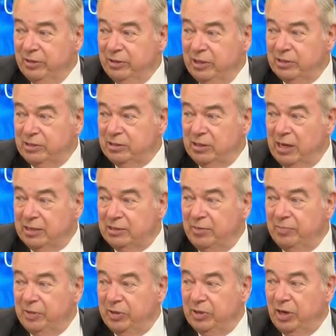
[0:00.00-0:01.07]
This is not
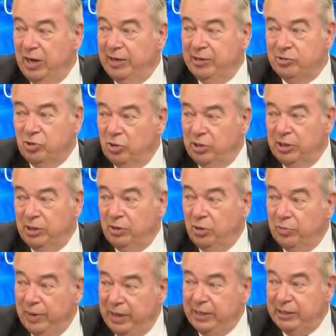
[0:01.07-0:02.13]
something that Ayatollah
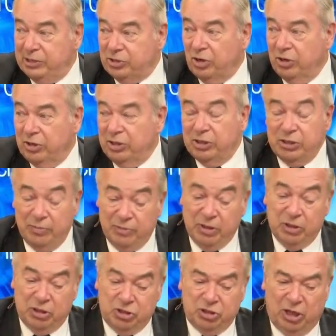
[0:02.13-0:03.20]
Khomeini started. This is
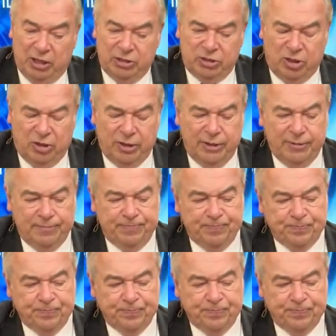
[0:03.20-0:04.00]
something that Shah started.